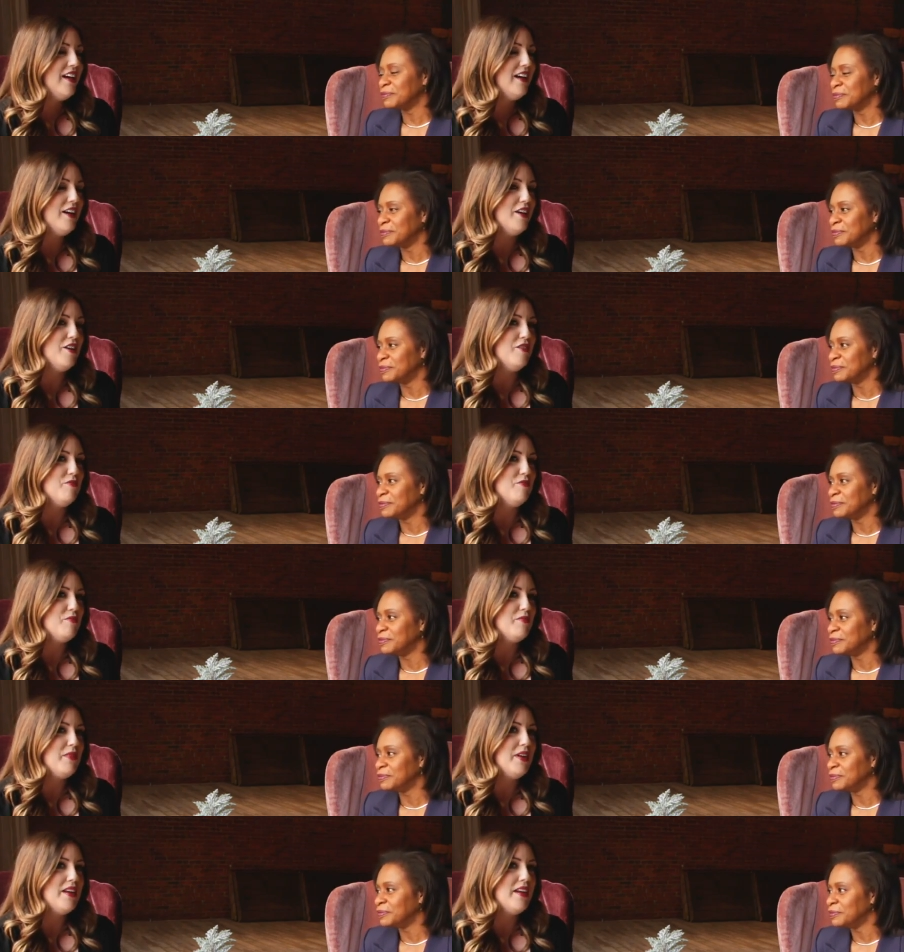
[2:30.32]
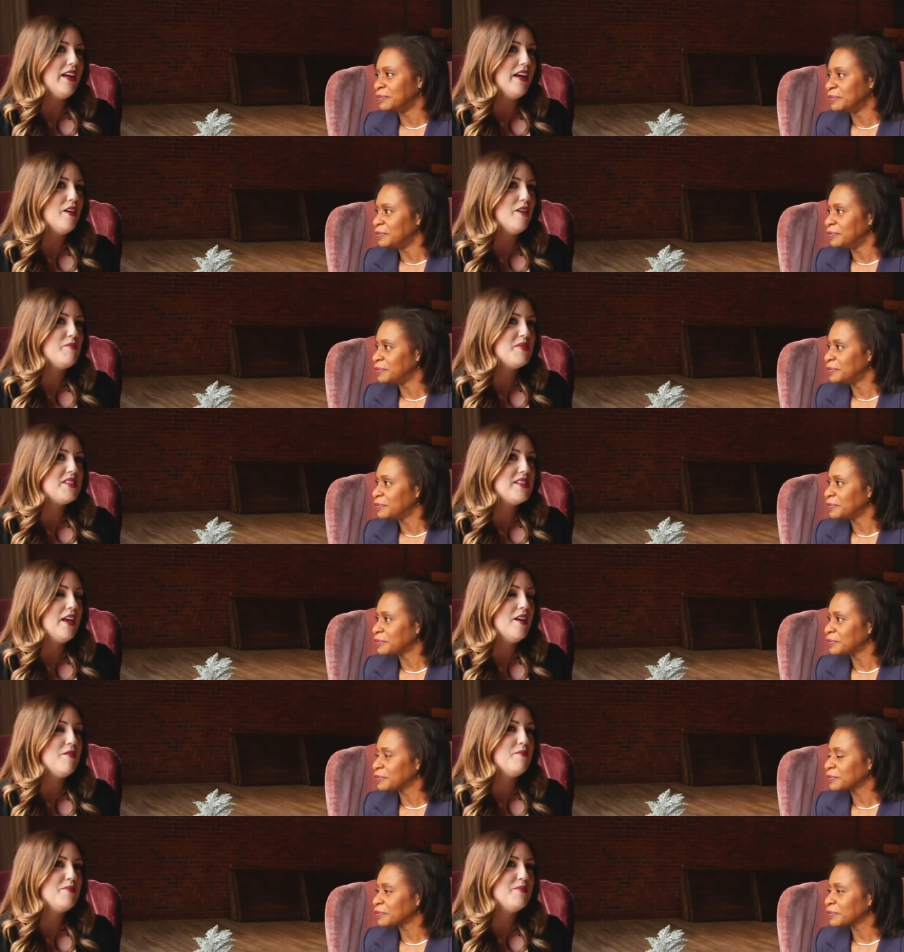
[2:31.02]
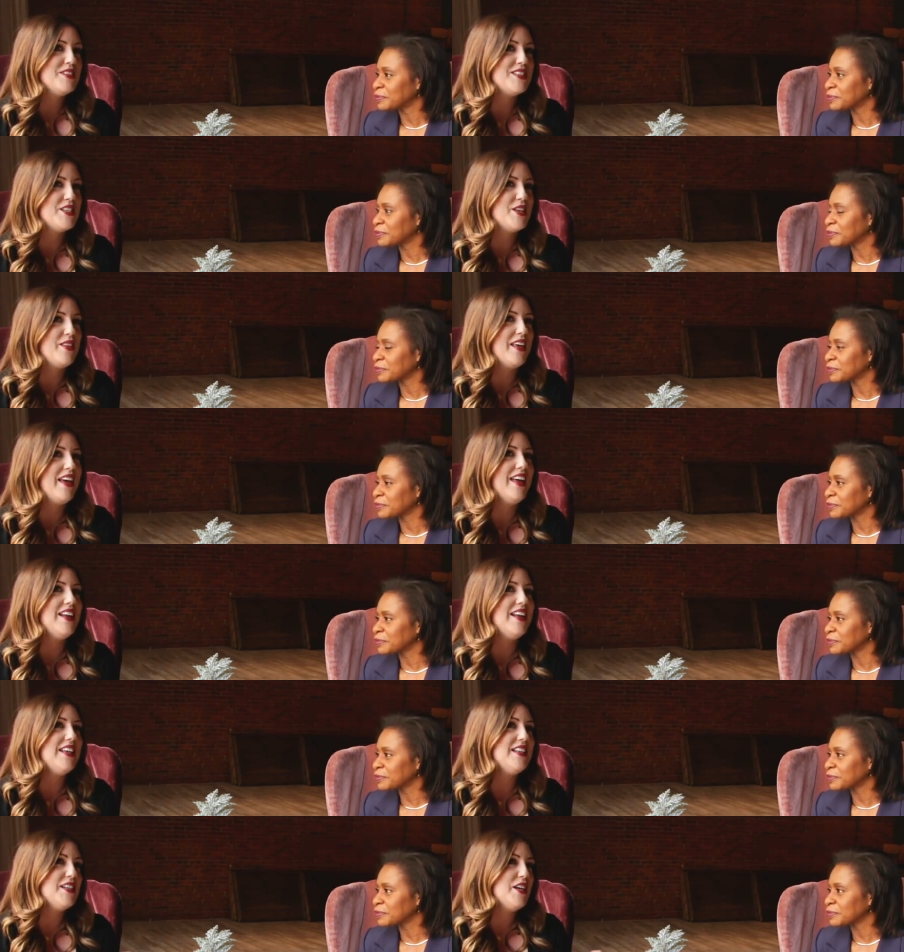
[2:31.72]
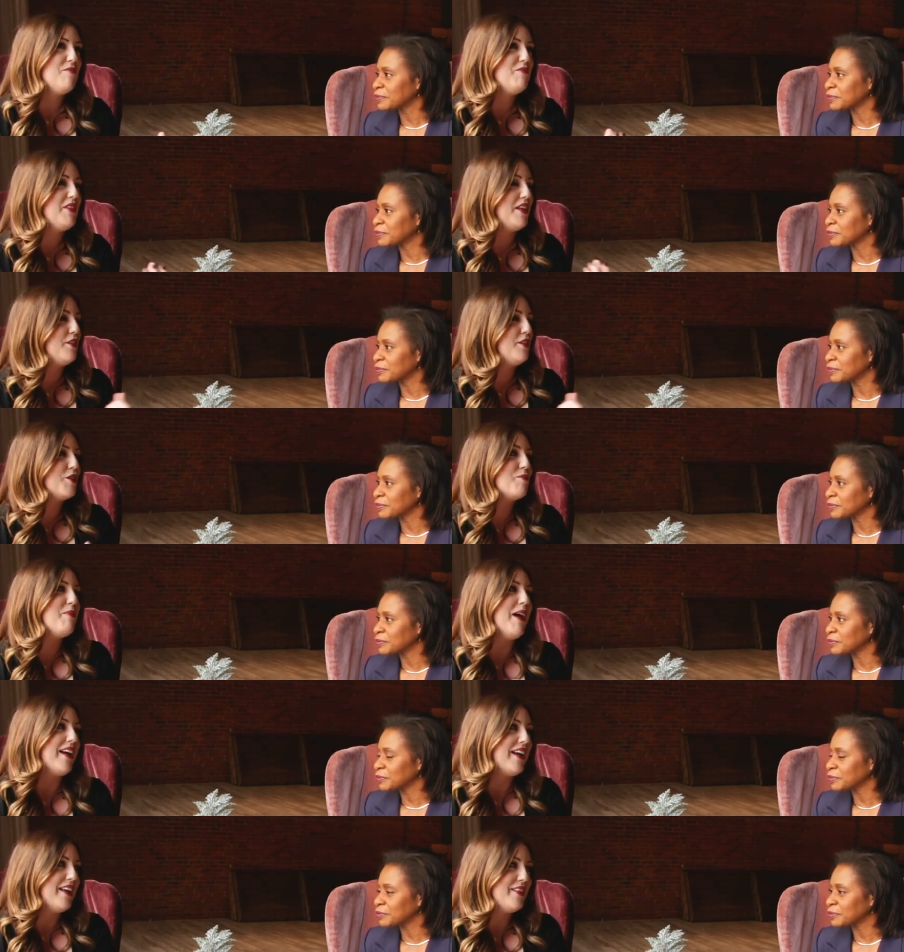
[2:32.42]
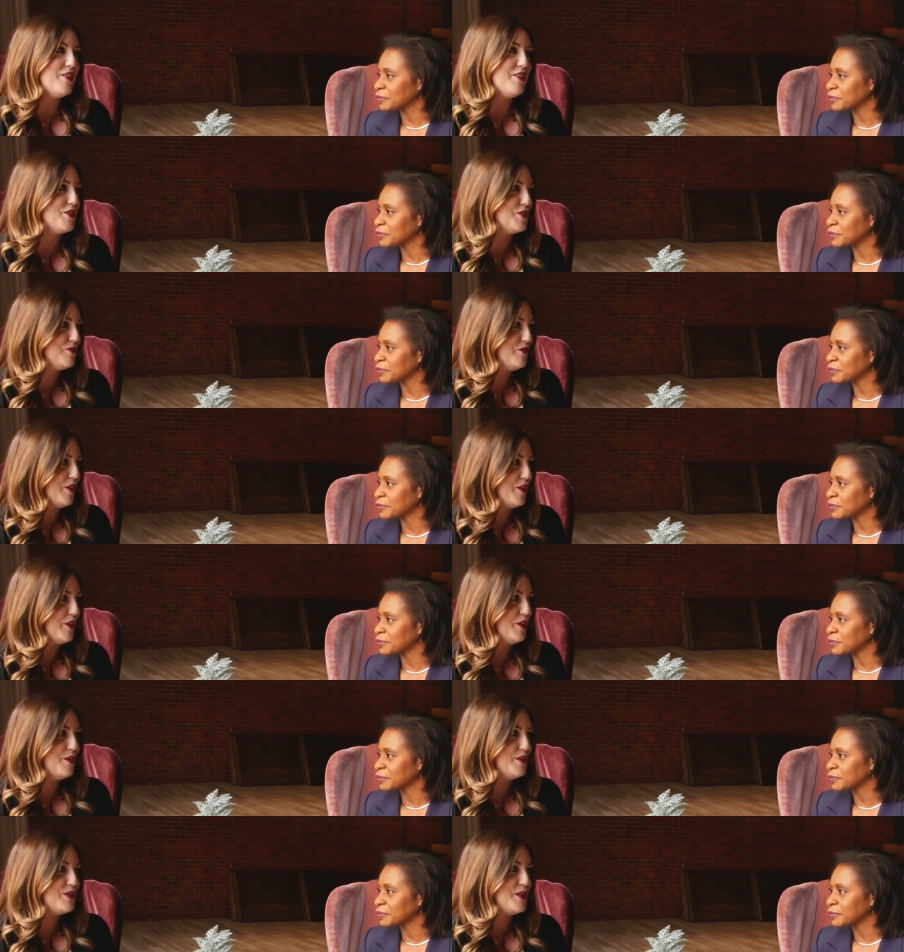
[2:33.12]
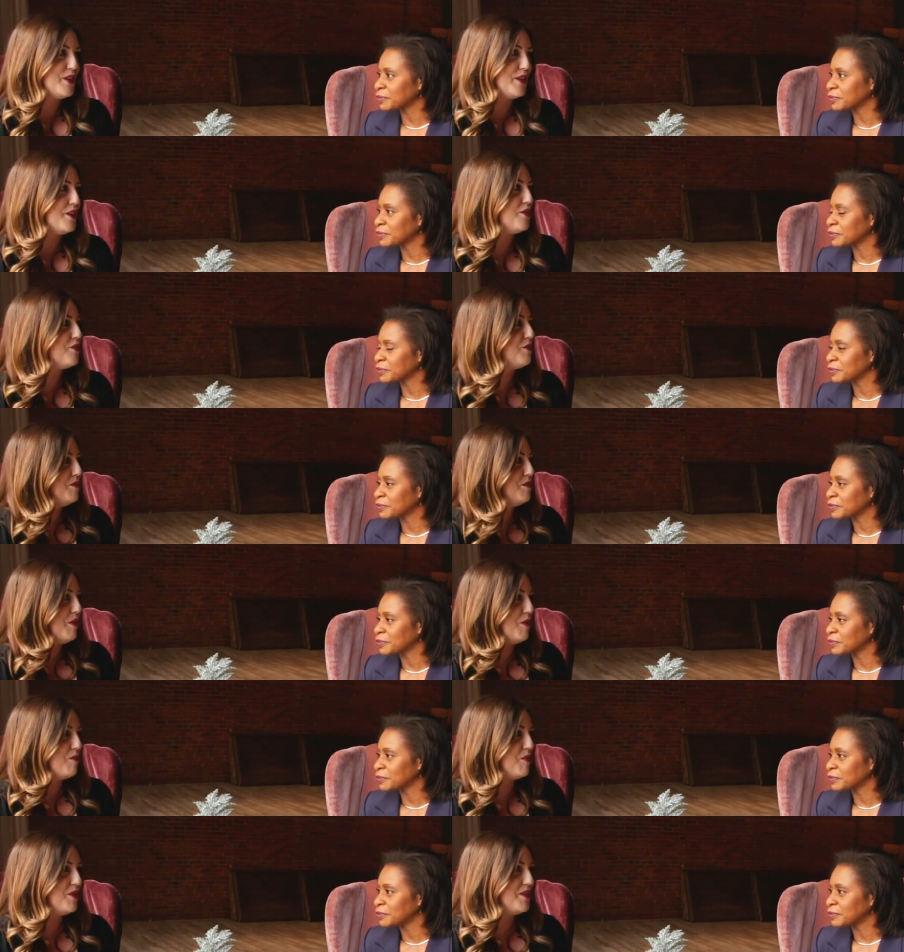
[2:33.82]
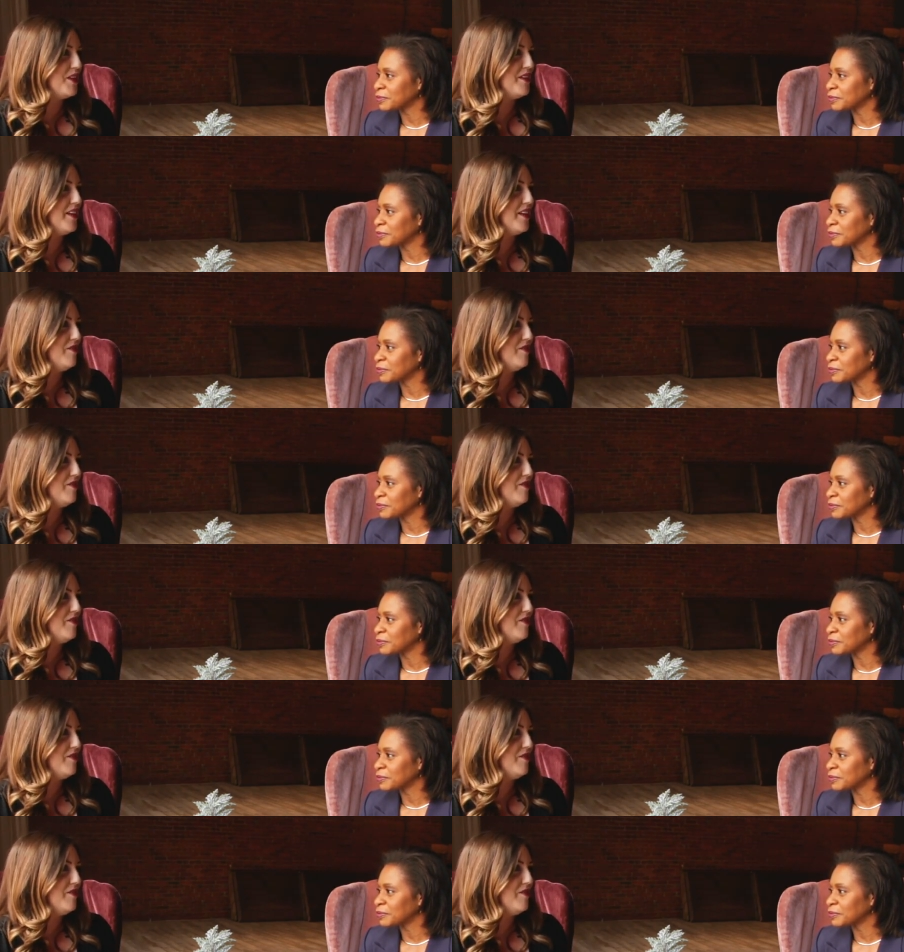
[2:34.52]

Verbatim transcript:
Speaker 1: Um, it helps them so that anytime they look back at those photos, they're going to remember the